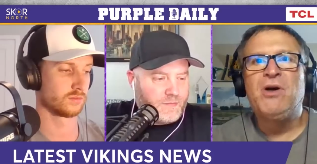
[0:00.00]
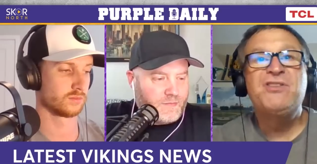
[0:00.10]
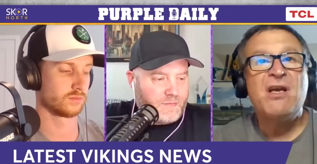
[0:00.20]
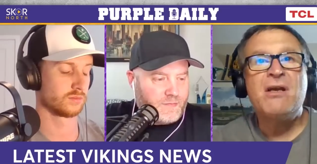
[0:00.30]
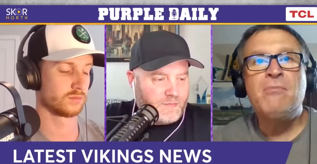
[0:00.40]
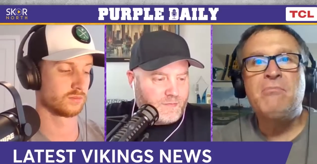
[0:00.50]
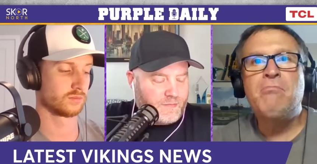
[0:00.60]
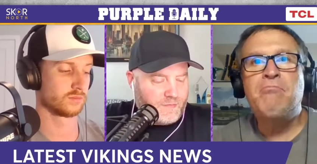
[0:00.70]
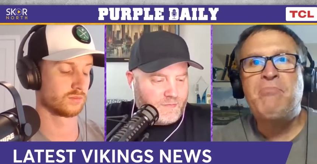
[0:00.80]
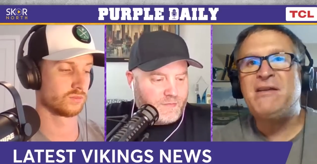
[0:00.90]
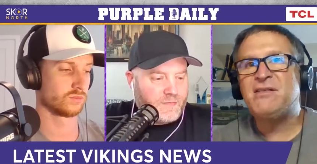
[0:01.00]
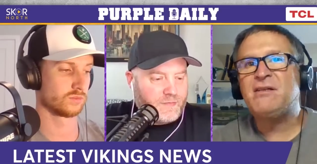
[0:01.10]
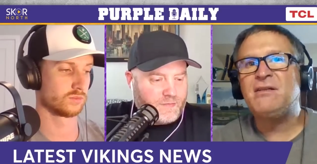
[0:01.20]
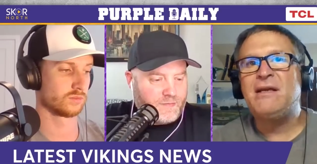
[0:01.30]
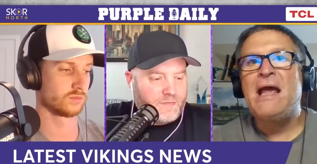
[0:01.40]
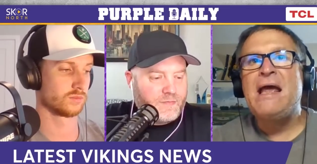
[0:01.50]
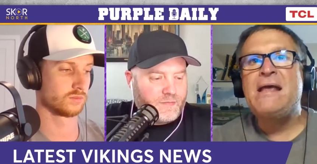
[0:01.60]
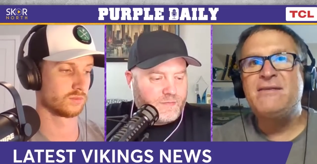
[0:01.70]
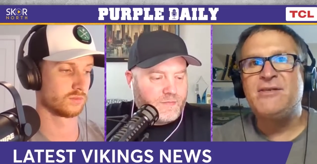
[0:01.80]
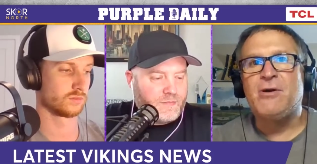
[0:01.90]
Speaker 1: was basically
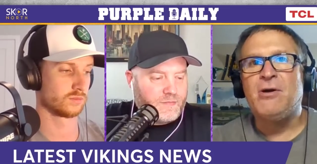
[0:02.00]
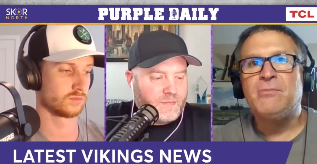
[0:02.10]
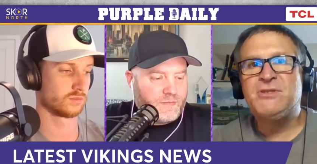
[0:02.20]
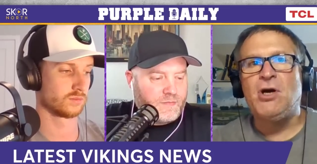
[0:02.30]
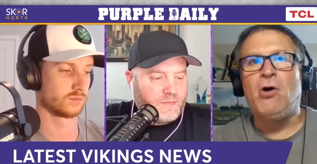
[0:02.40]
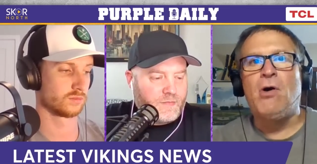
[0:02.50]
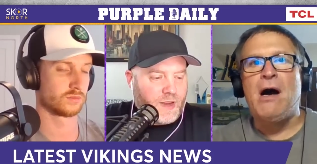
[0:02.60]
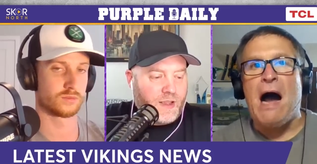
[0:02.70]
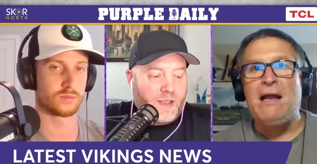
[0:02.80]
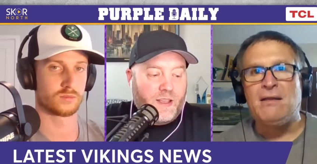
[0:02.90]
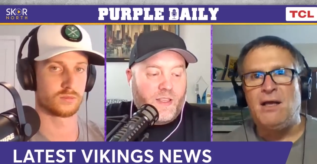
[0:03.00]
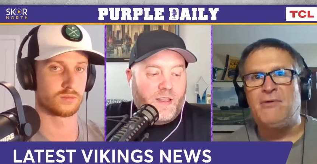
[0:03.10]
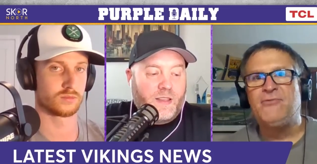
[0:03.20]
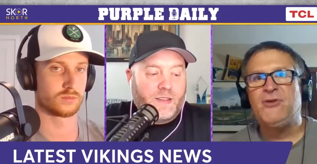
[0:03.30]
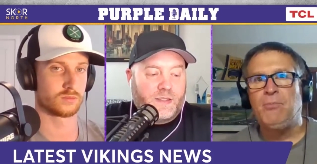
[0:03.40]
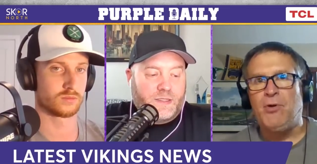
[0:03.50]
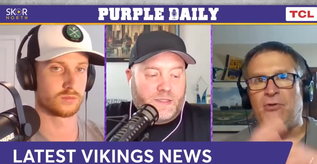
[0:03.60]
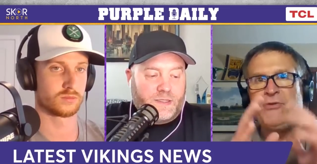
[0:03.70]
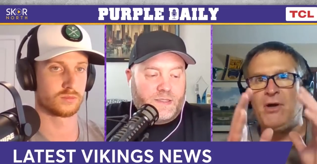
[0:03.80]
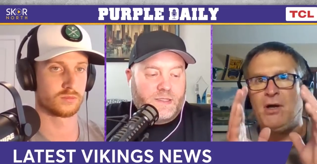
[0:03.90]
zero. So I loved
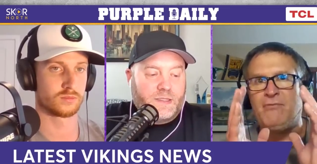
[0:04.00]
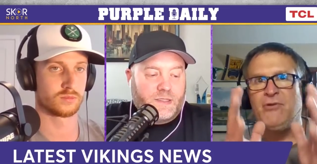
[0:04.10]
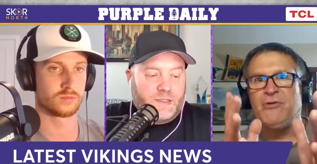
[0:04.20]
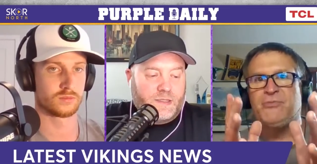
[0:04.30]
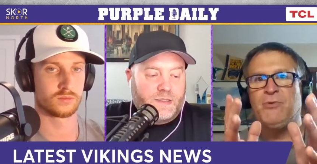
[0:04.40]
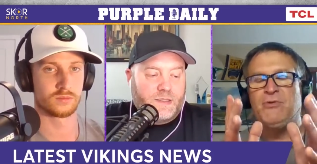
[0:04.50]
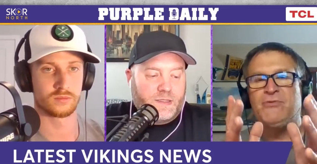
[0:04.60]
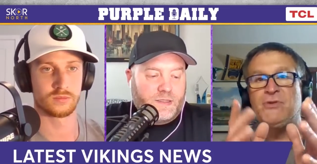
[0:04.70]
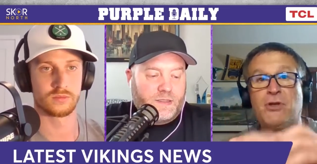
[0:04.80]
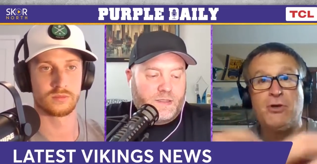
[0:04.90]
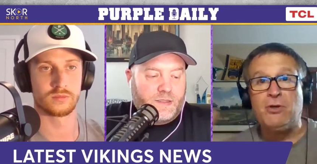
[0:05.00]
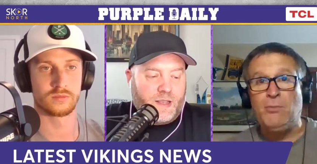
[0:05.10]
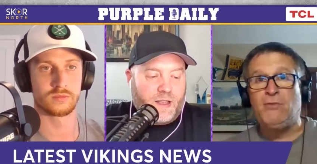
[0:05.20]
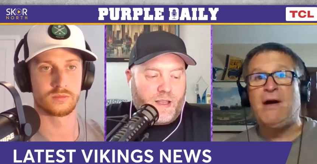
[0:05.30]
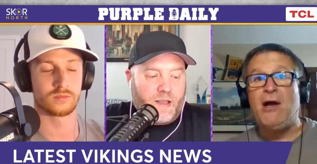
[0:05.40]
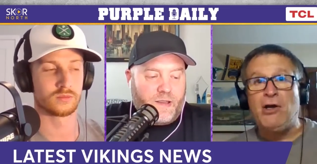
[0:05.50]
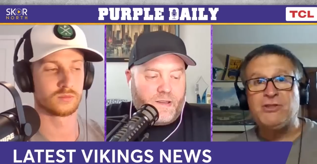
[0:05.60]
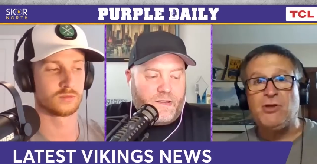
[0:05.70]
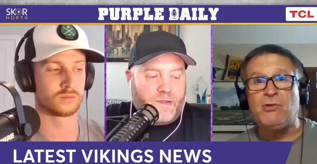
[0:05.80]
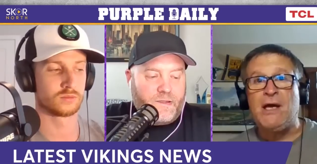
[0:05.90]
both of those moves. The Cook move I
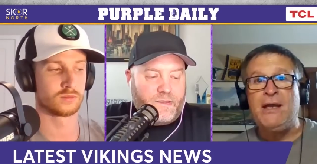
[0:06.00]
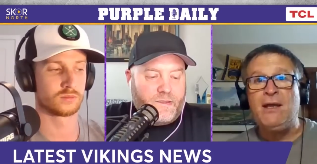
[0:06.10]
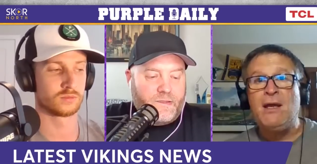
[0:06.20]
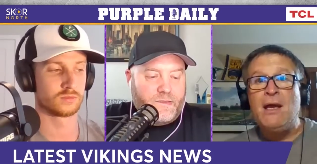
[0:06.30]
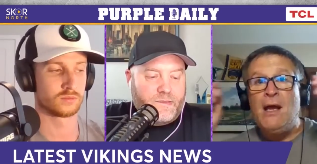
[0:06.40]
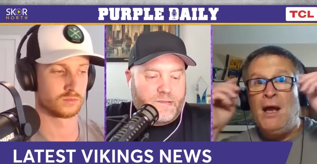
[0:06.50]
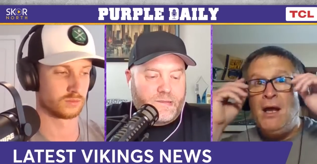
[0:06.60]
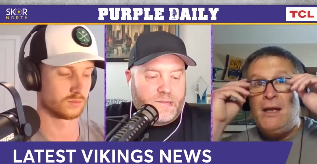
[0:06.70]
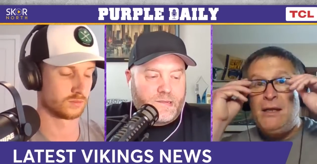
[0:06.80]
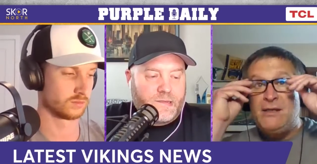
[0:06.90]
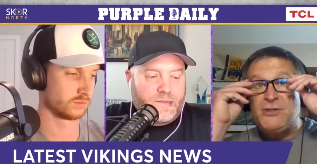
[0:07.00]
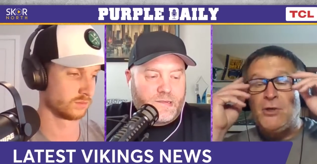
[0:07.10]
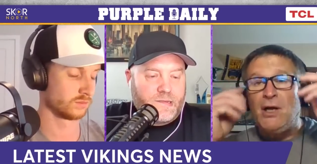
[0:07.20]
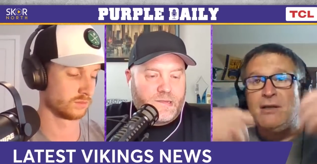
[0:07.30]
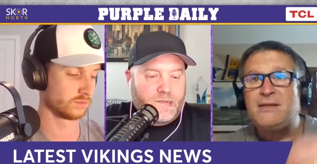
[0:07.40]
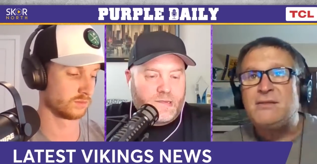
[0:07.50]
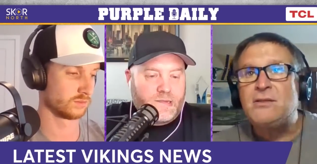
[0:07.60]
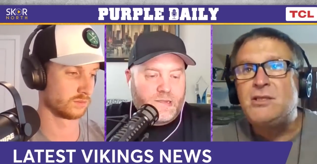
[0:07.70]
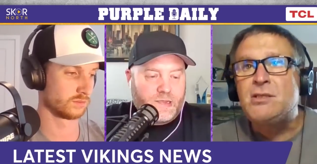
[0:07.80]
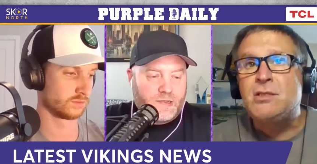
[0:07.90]
also like. Is there a
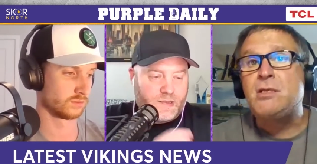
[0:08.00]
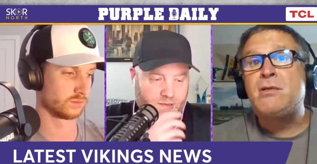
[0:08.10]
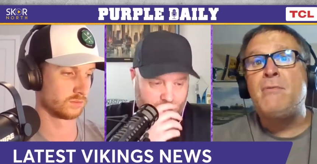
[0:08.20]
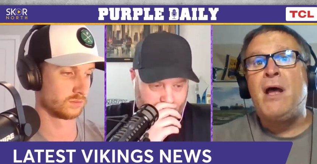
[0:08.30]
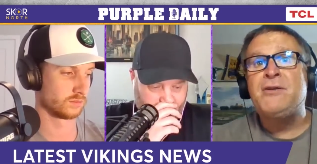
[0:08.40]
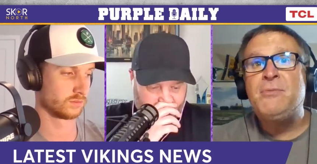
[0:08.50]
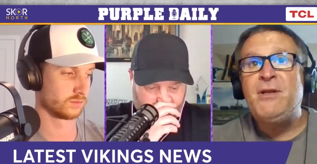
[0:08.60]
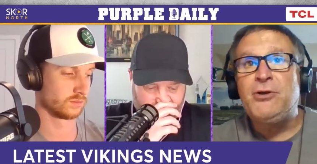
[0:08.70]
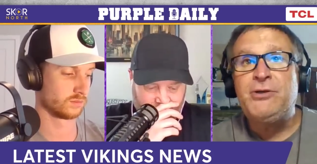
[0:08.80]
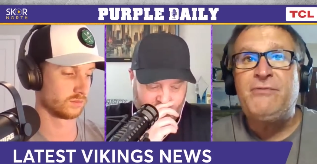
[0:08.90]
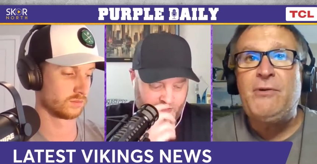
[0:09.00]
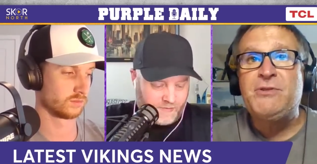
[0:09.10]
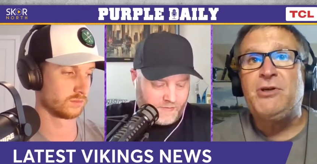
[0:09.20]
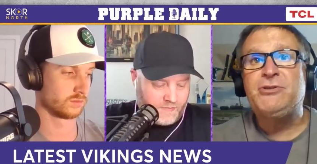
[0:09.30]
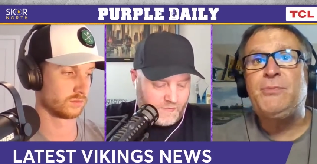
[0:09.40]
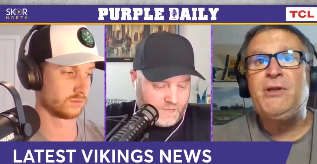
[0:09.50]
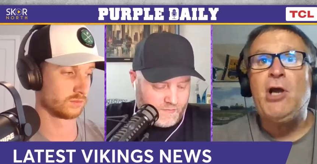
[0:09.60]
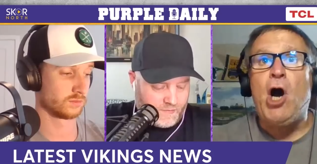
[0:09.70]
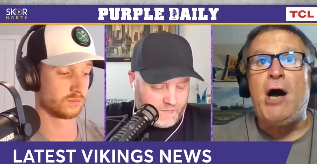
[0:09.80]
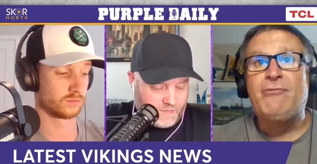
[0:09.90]
lesson to, uh, to be learned if he was
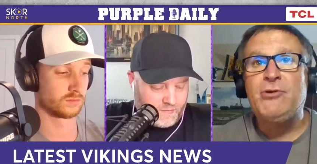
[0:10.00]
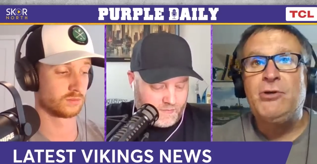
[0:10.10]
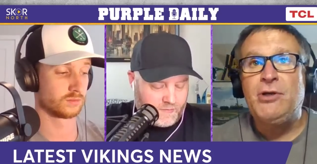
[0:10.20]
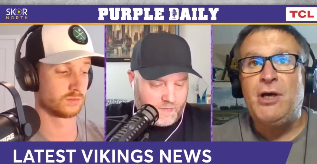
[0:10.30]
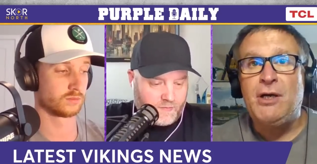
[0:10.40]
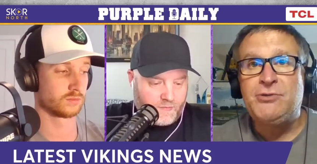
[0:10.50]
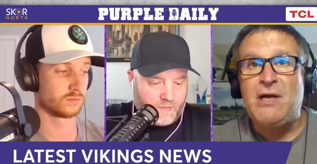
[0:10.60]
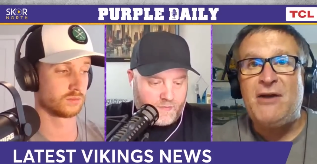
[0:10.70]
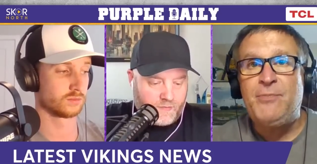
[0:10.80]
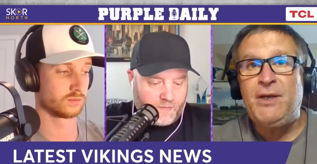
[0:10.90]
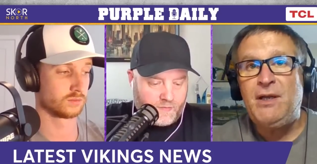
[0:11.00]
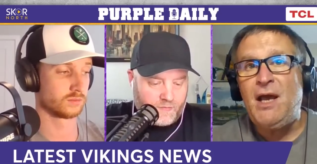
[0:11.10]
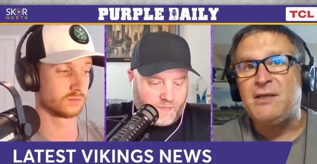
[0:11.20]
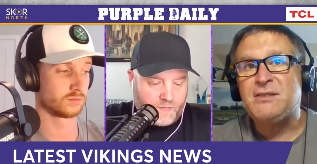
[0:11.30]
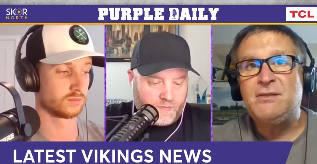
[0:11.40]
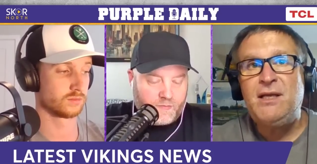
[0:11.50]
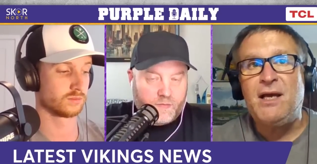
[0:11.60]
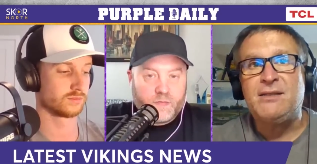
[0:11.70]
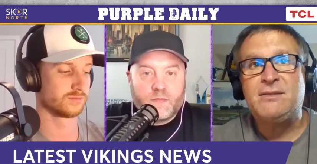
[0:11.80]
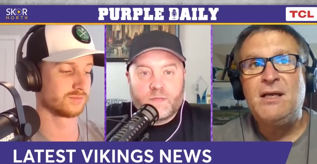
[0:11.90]
ultimately offered a draft pick? Yes.
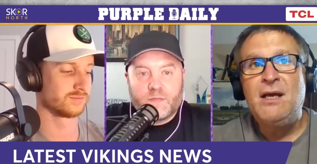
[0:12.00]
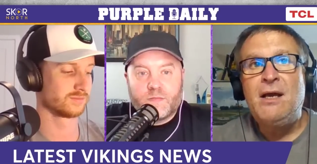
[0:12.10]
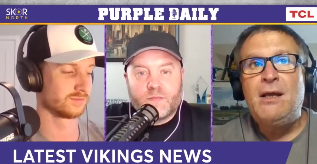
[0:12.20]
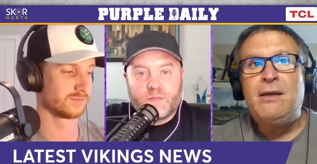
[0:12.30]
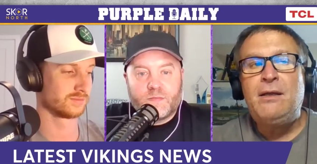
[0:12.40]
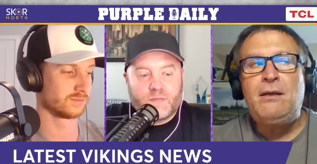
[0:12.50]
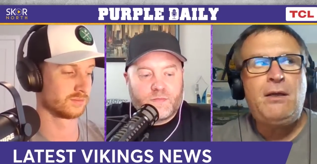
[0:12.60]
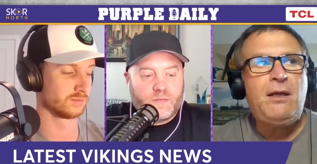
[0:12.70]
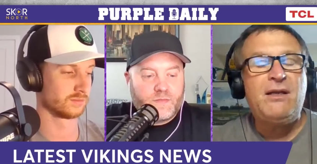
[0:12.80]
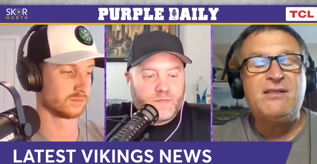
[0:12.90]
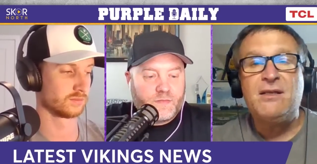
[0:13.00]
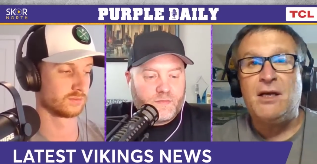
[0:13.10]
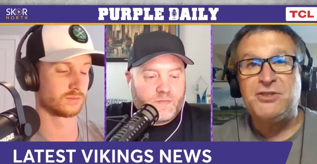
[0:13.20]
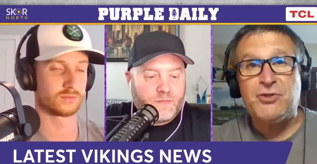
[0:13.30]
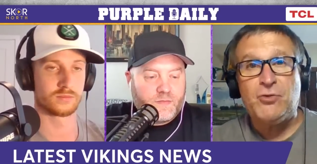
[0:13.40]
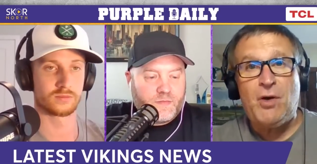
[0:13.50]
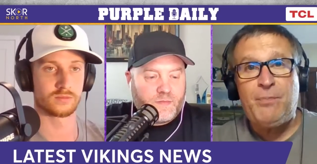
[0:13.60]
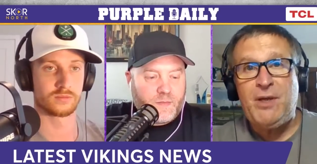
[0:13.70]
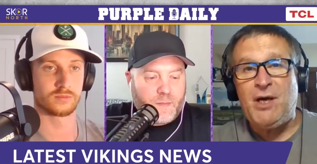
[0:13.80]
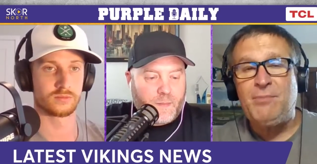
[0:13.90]
Yes. Is it a screw
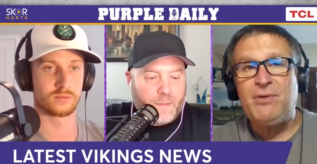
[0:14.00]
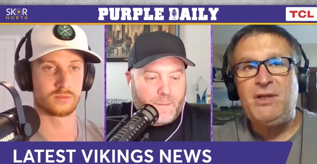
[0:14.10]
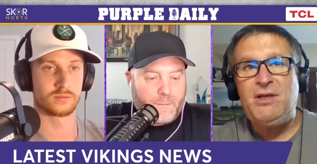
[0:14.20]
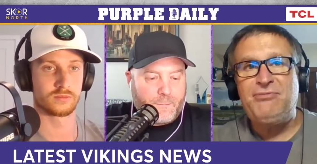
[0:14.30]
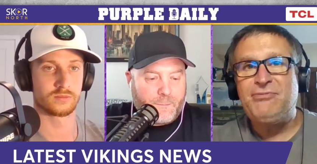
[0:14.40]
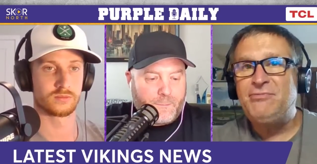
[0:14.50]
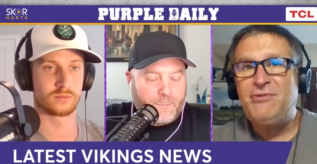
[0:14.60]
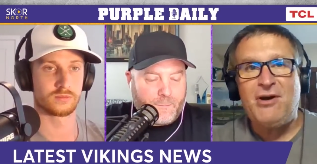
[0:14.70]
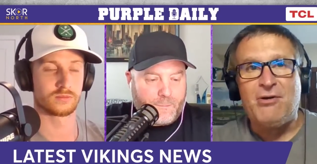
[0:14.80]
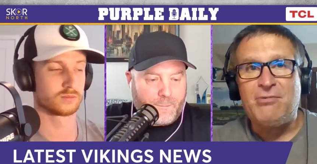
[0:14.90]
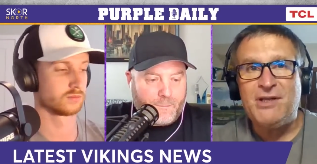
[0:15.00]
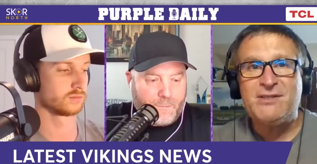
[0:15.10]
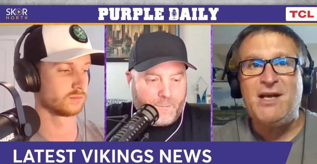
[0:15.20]
up beyond belief? No, it's